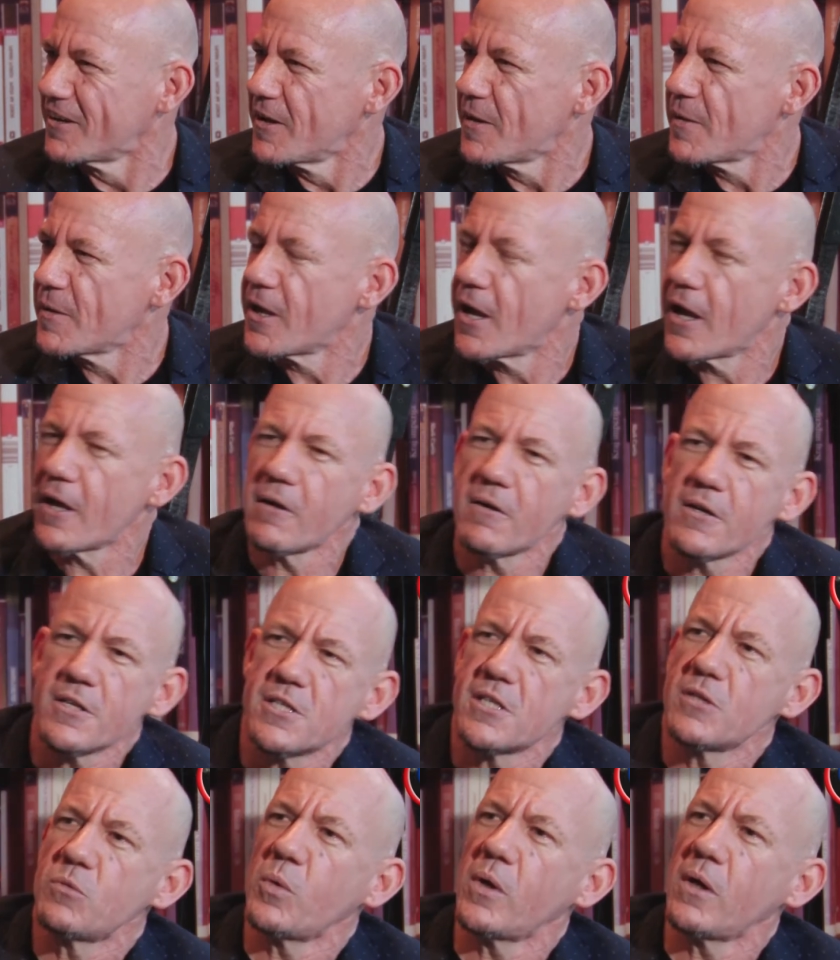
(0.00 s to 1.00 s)
And I
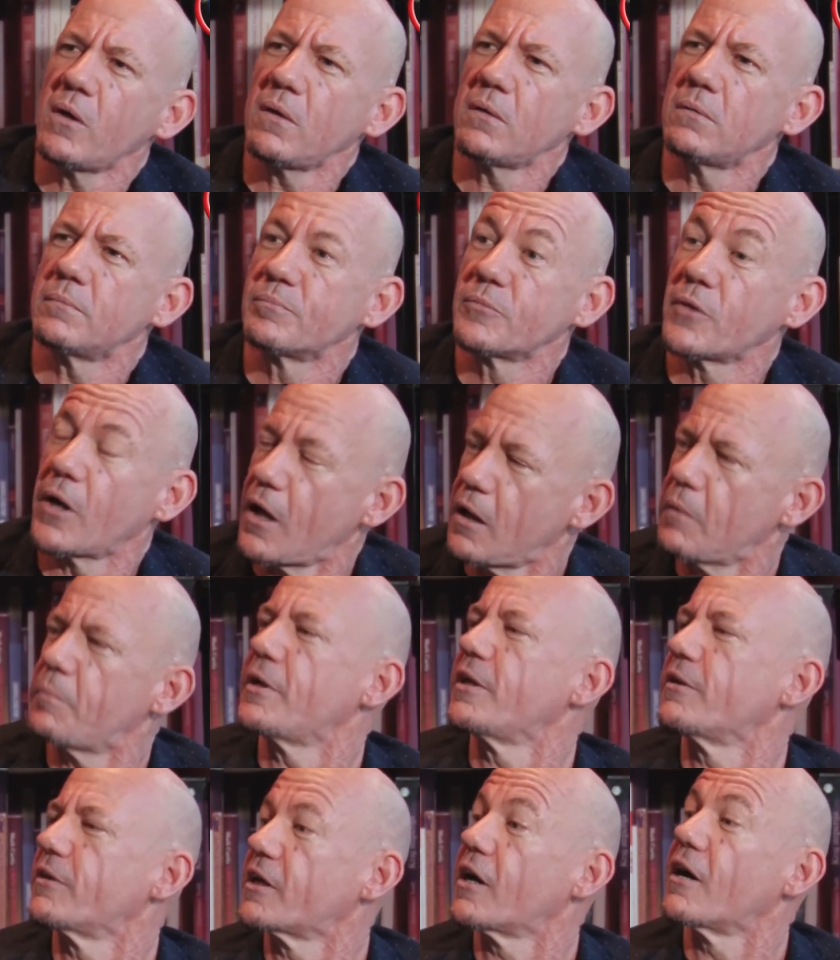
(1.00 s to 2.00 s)
said, well, I'll
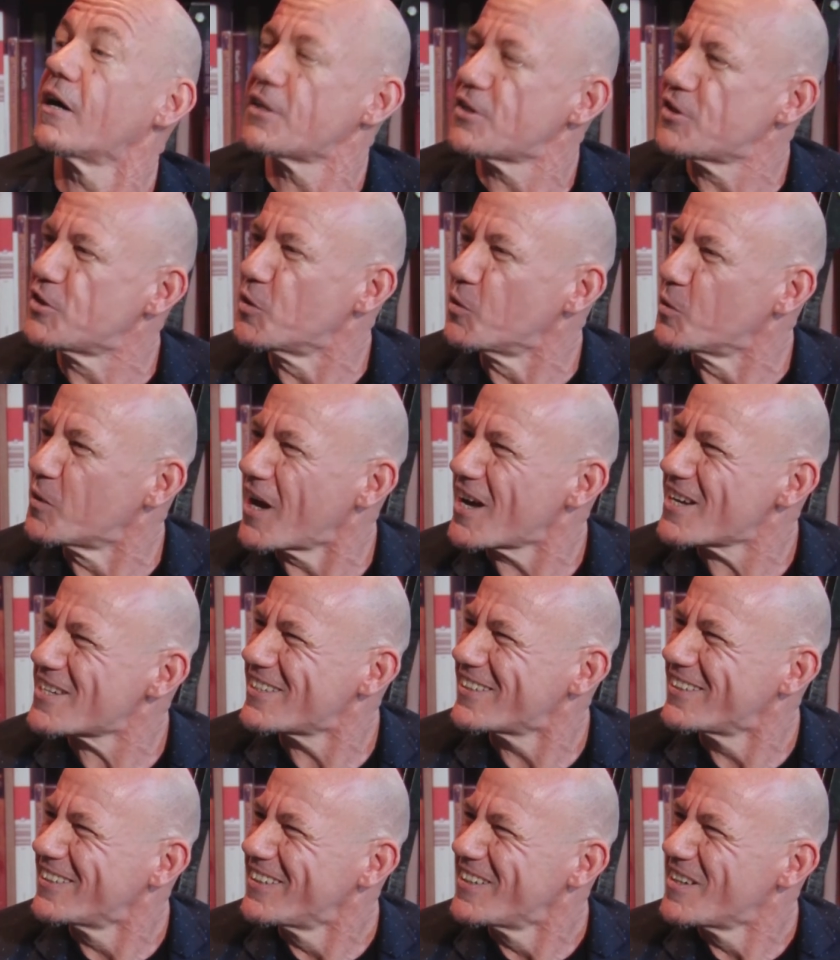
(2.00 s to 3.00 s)
be the guy to do that,
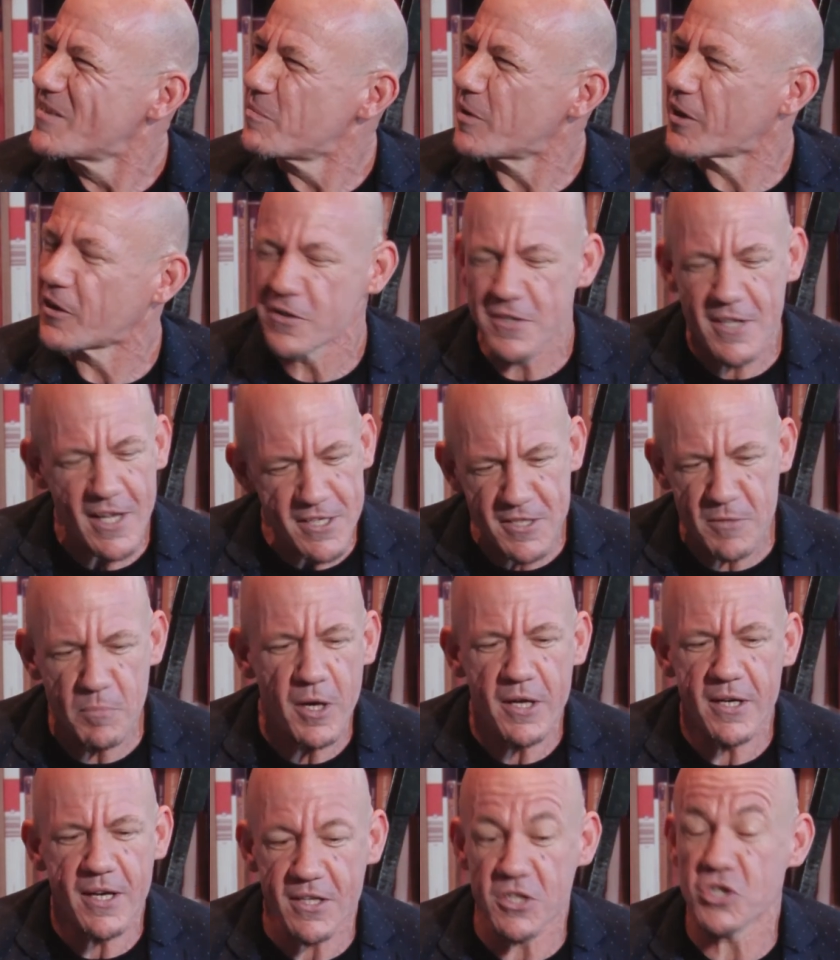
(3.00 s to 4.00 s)
because that's
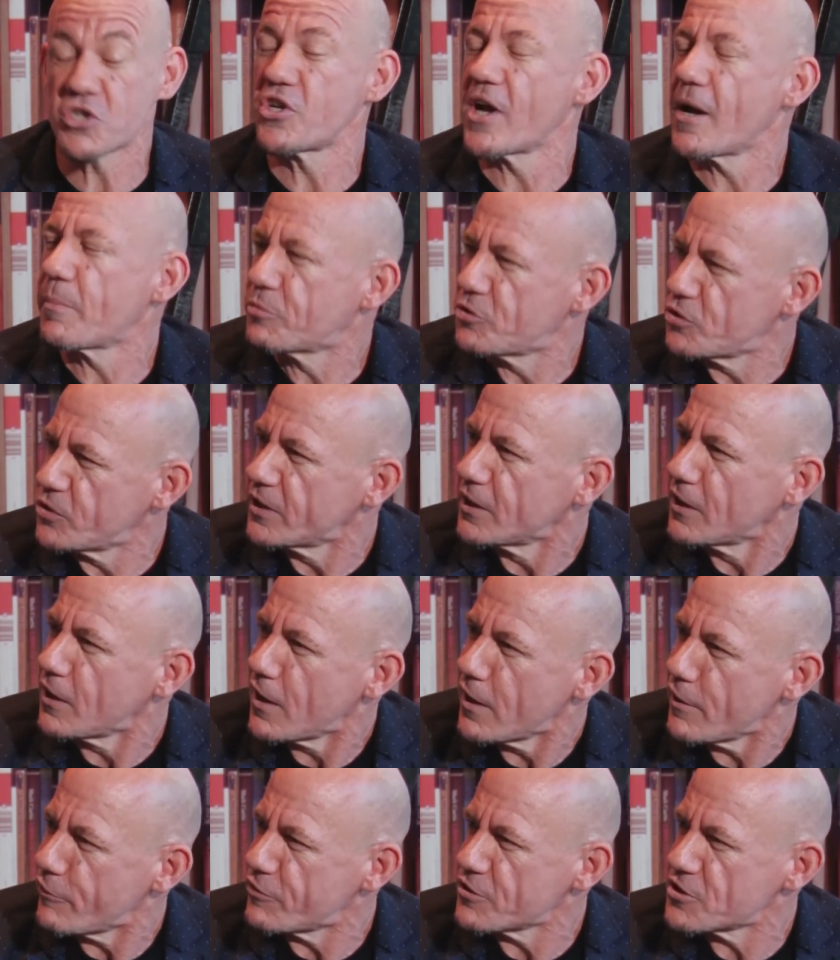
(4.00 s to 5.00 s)
my next chapter in
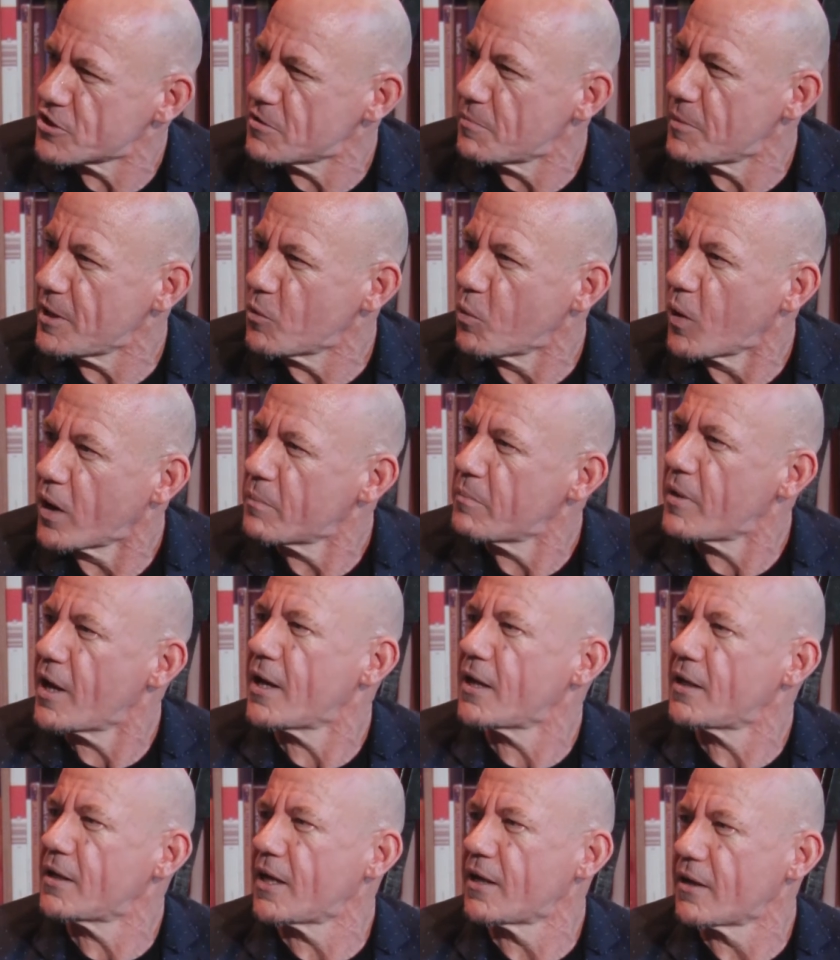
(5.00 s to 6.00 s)
life, is to be one
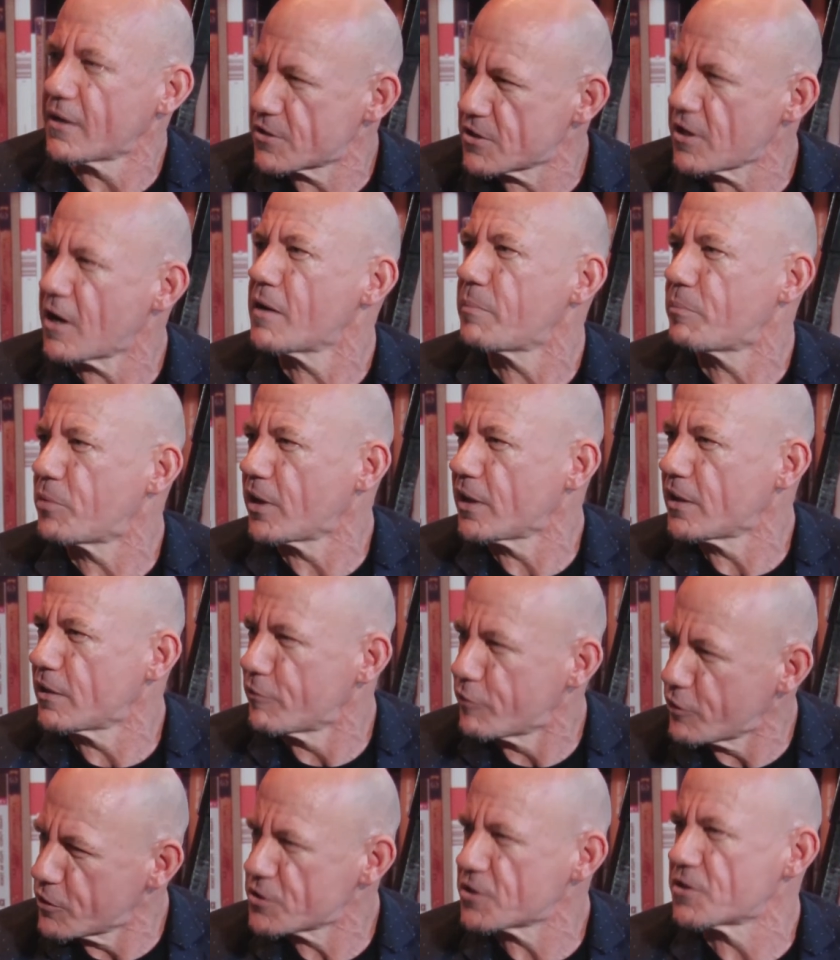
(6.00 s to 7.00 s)
man and a typewriter
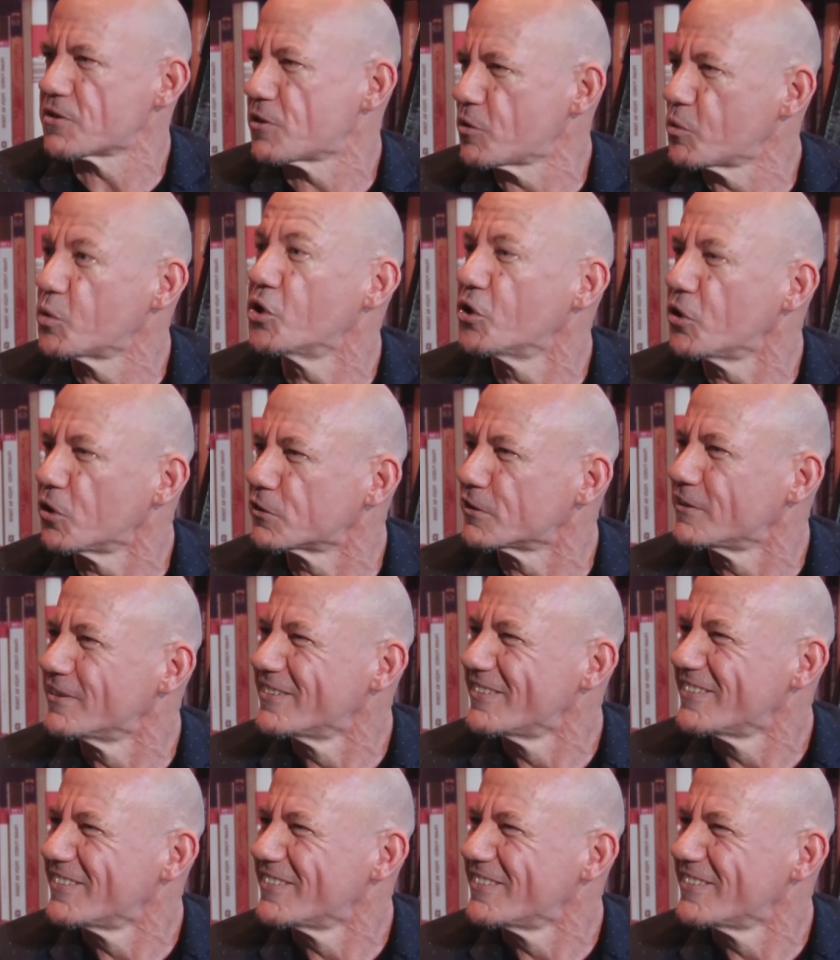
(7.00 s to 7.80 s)
versus the world.